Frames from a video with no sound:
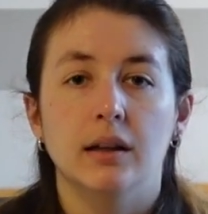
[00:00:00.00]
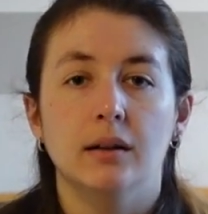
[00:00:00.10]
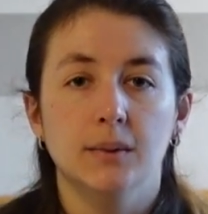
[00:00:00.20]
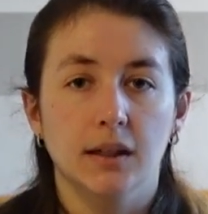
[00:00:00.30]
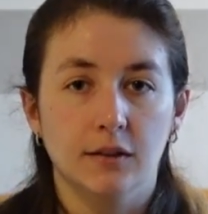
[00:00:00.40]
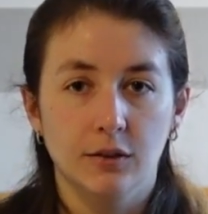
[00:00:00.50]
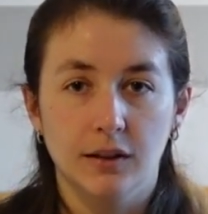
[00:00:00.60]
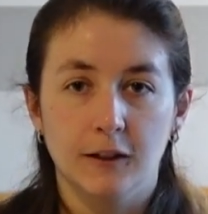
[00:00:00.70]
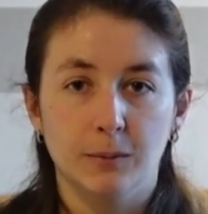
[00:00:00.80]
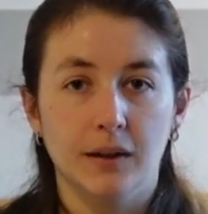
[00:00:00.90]
and we got to do the
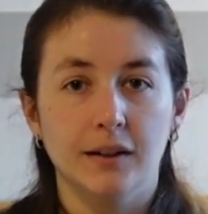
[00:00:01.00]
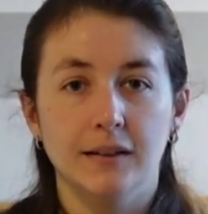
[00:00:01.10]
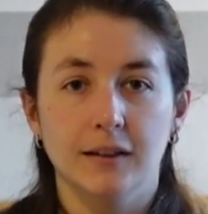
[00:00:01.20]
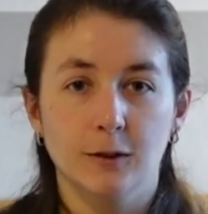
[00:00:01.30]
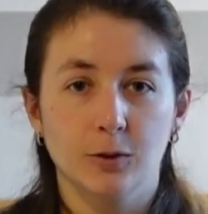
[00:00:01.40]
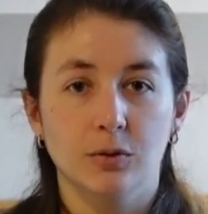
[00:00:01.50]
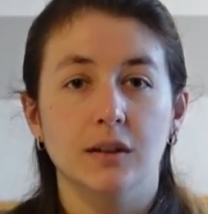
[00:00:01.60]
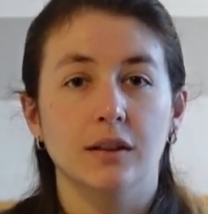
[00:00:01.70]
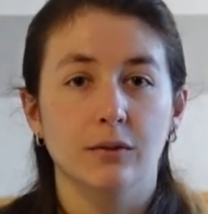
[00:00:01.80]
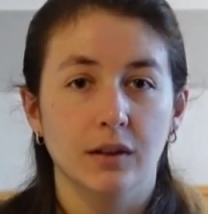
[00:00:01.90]
experiences, which was
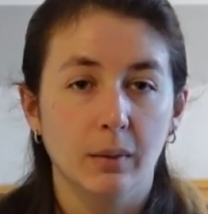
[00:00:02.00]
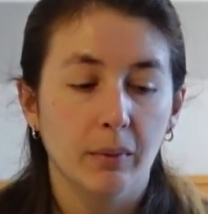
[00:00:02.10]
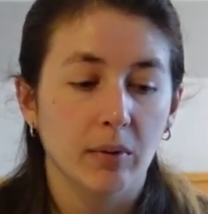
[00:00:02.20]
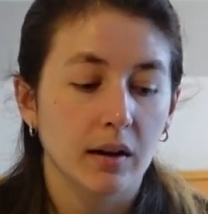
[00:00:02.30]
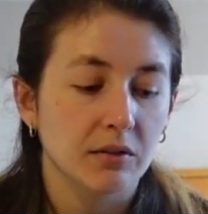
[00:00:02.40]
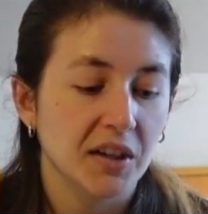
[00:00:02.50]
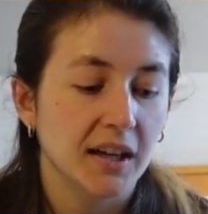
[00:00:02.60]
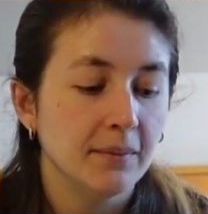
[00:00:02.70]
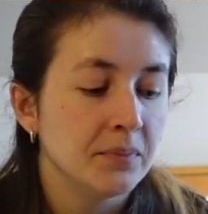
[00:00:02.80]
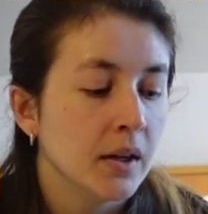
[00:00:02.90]
like the really big part of it.